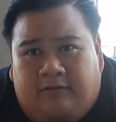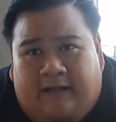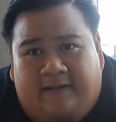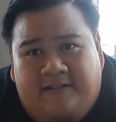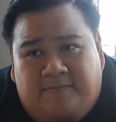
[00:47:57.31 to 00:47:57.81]

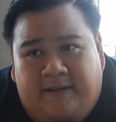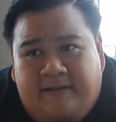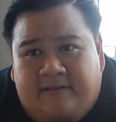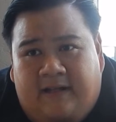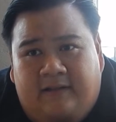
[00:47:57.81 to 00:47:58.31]
tightly
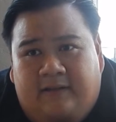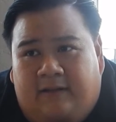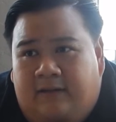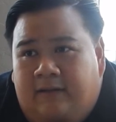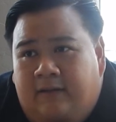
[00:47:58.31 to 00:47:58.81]
spaced, and
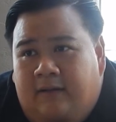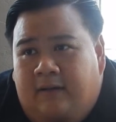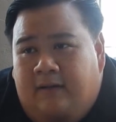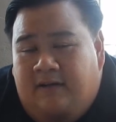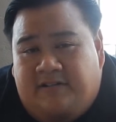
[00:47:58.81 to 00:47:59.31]

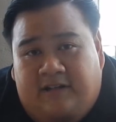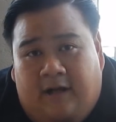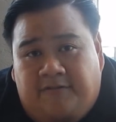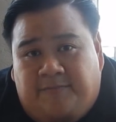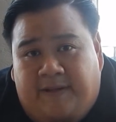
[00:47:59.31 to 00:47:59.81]
there's
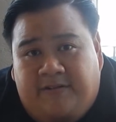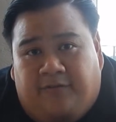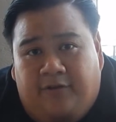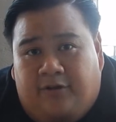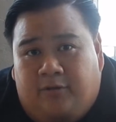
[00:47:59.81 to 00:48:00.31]
enough space
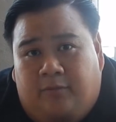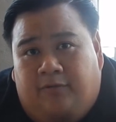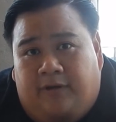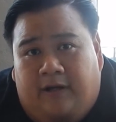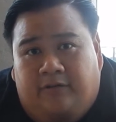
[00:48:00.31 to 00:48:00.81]
for you to
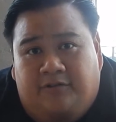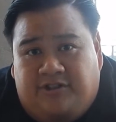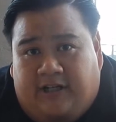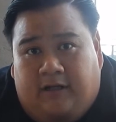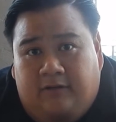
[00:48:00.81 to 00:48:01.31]
move around to
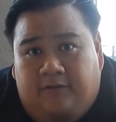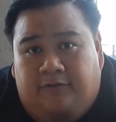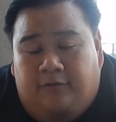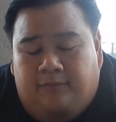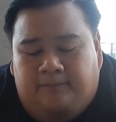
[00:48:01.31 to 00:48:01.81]
check out the
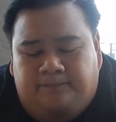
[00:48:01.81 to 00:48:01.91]
food.